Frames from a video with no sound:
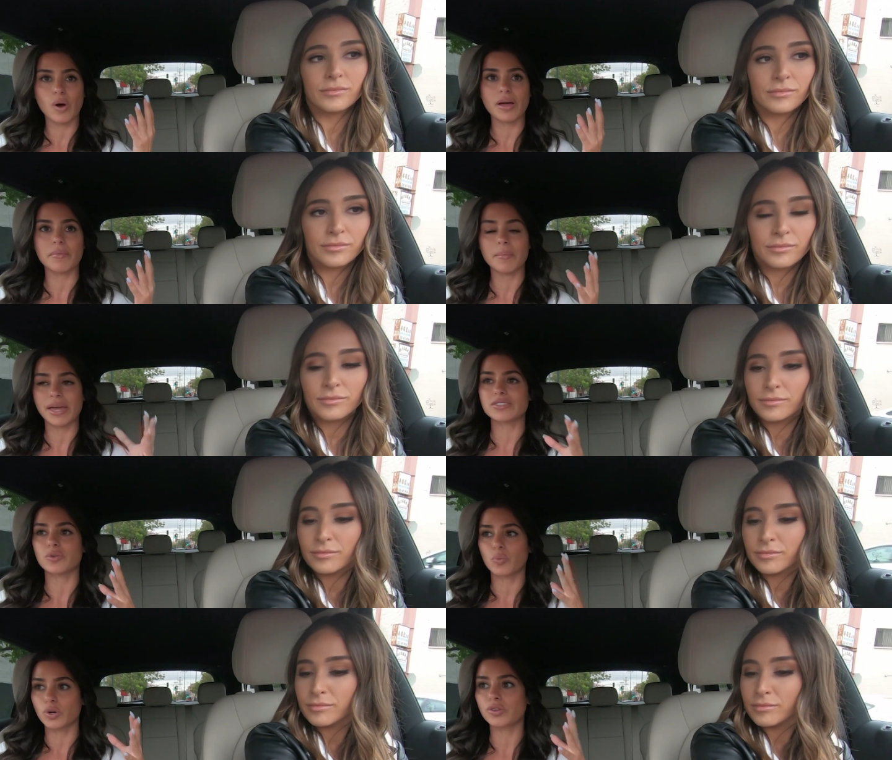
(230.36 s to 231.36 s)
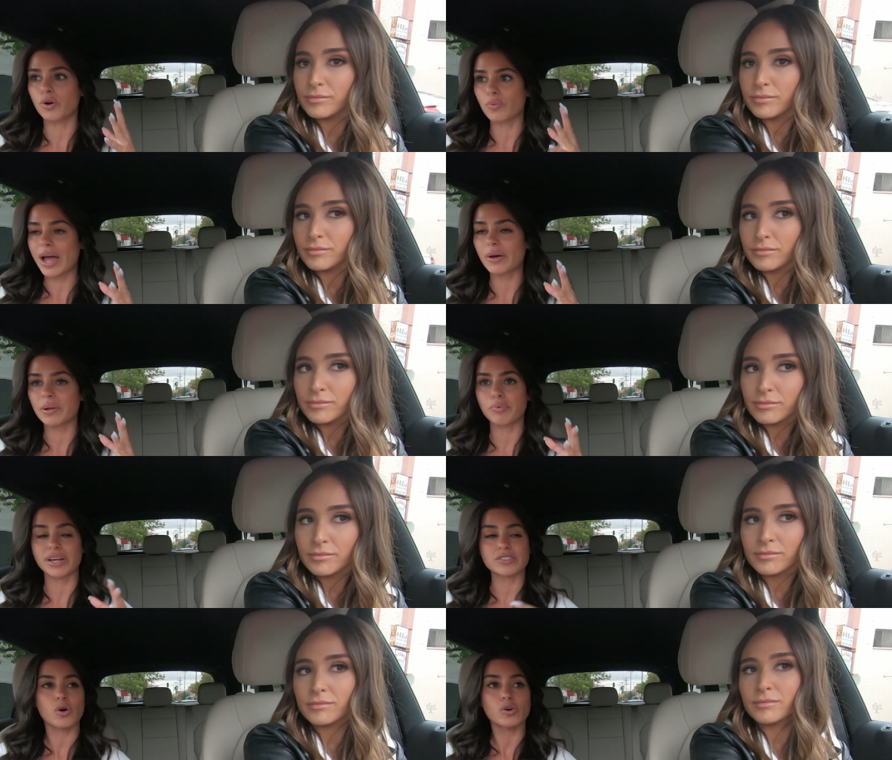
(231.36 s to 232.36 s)
Speaker 1: what makes the world go round. It
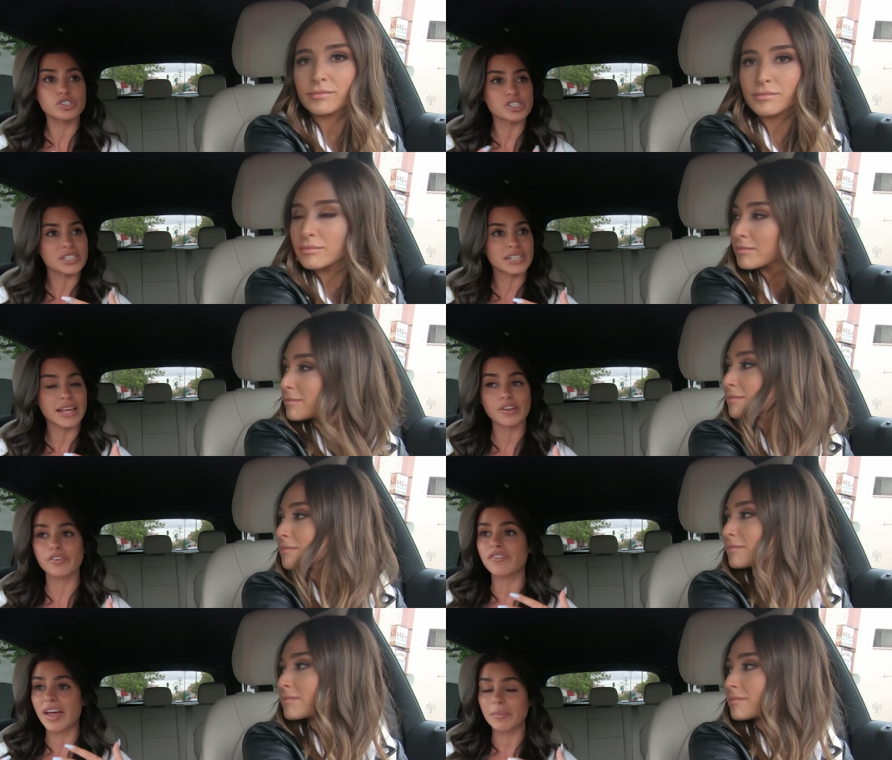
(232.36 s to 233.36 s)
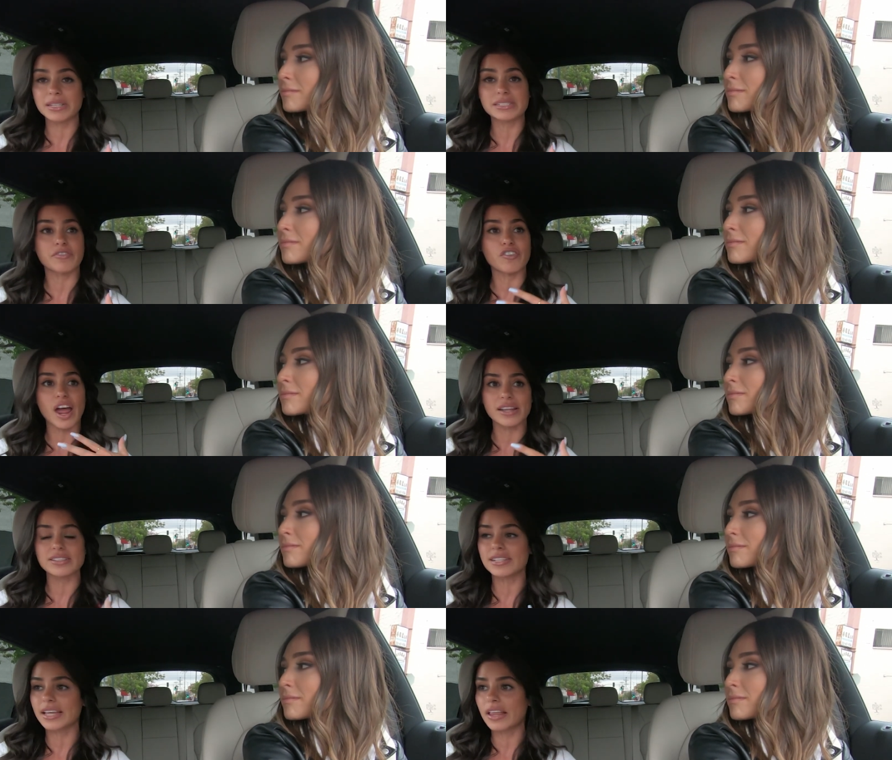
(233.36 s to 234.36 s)
brings cultures together, families,
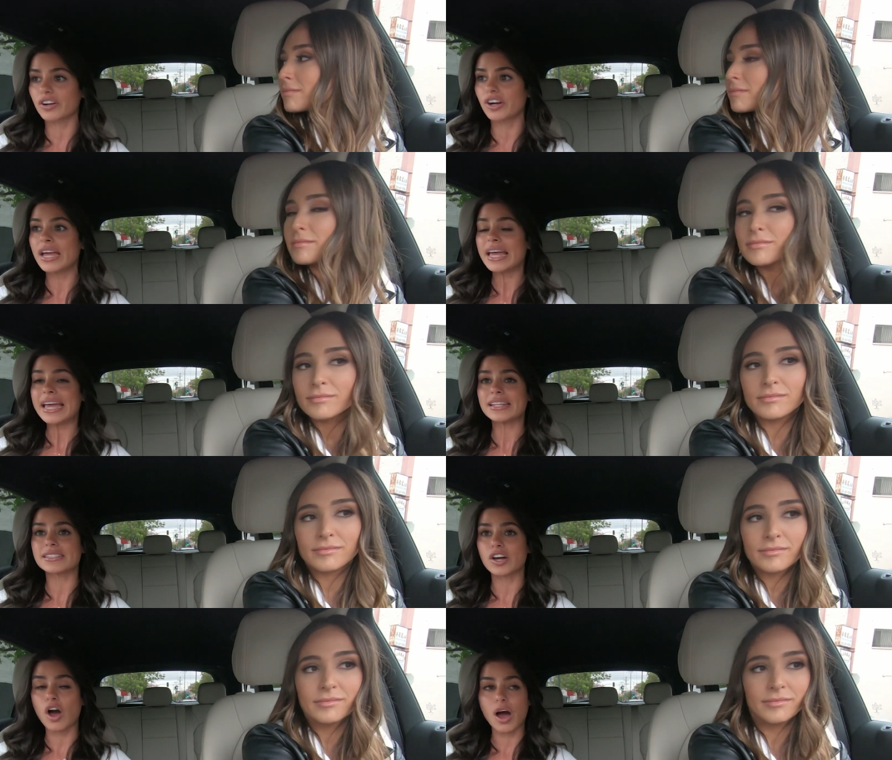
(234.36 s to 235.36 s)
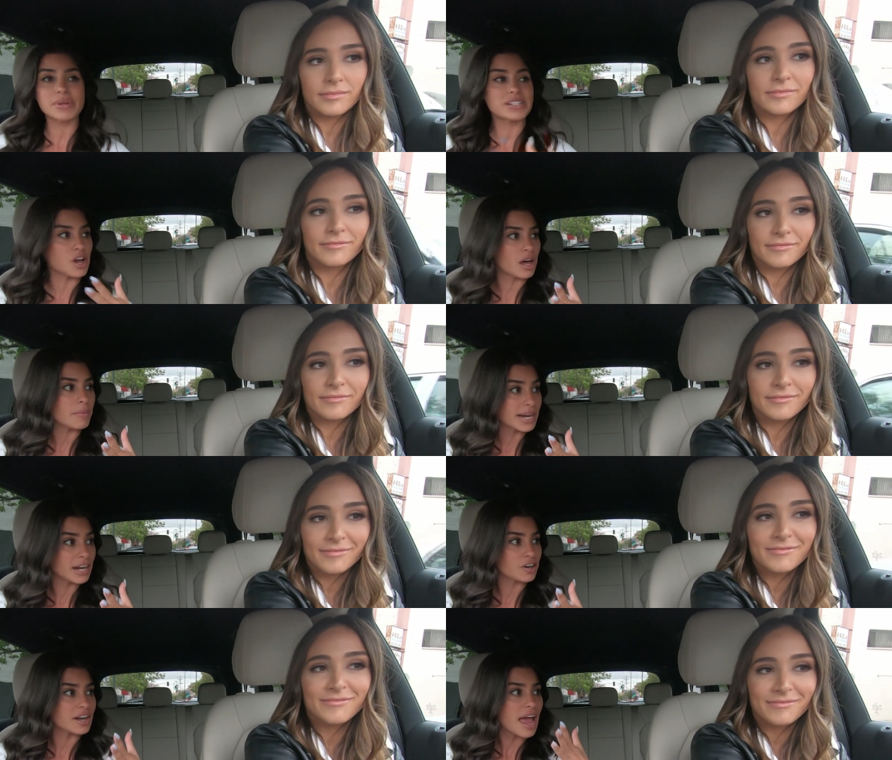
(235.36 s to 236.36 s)
friends together. It's the mm-hmm. common
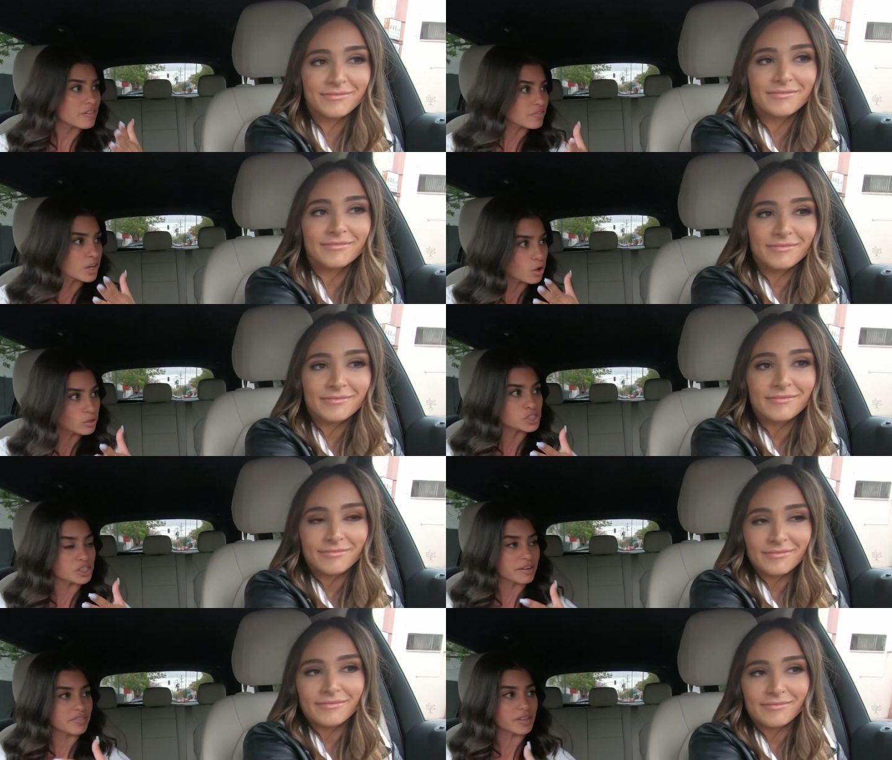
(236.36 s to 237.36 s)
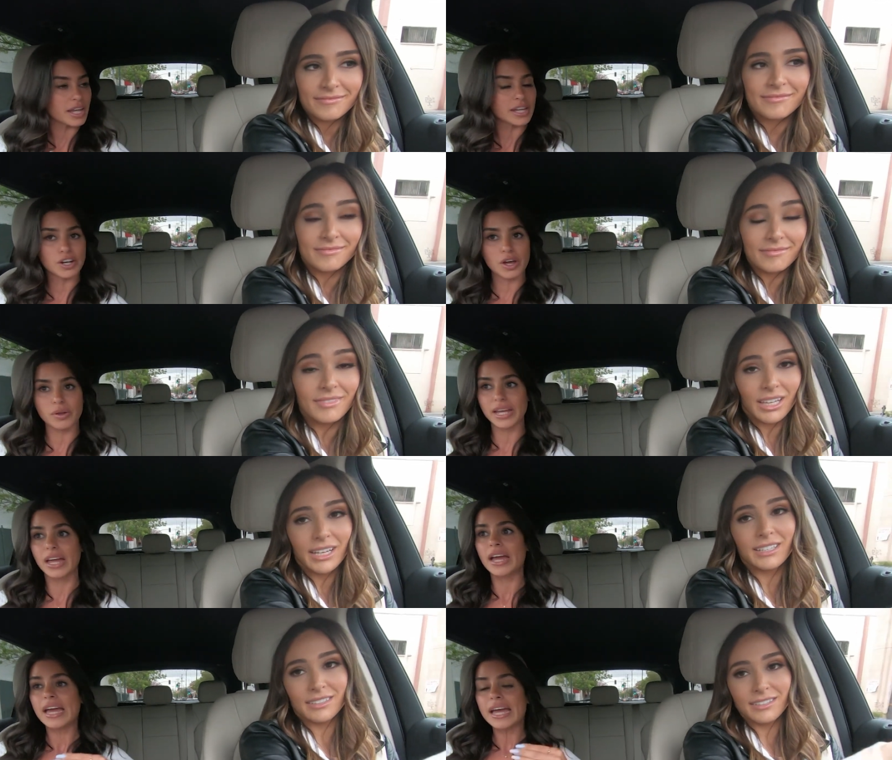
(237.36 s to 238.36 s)
denominator in every culture, I feel like, you know? Like, it
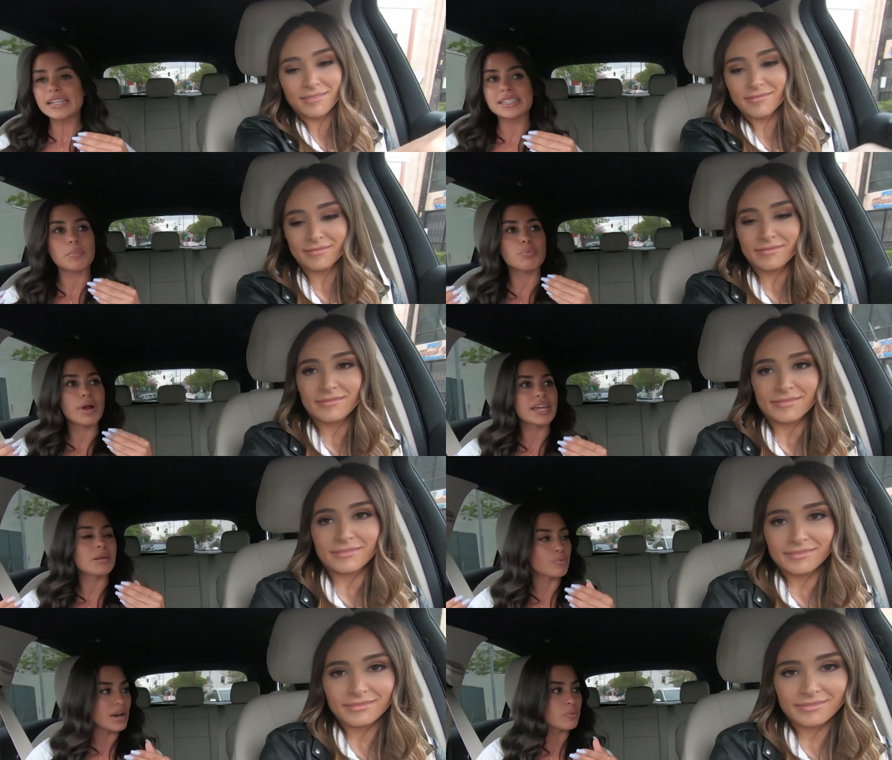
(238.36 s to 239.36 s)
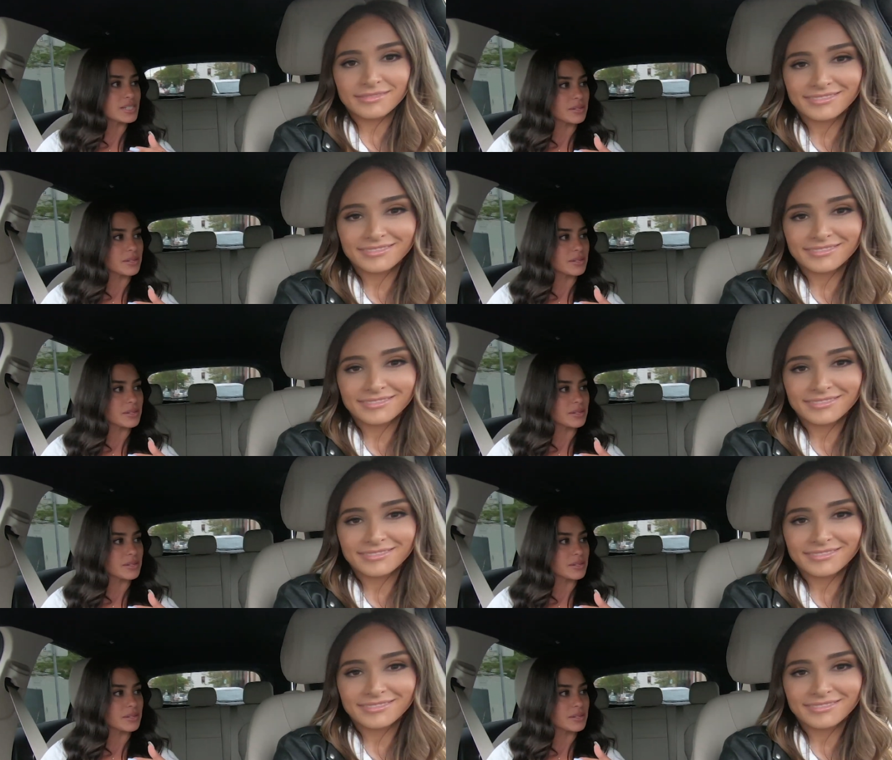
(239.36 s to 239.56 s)
is. It's like breaking bread with